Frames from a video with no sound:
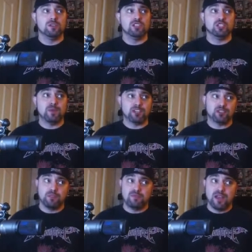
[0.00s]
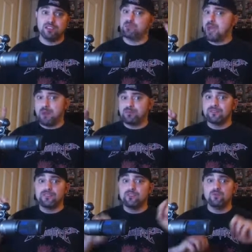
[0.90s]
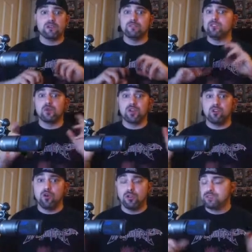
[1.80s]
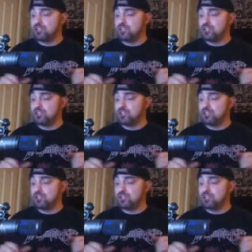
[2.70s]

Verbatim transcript: special event, pay per view, whatever you want to call it.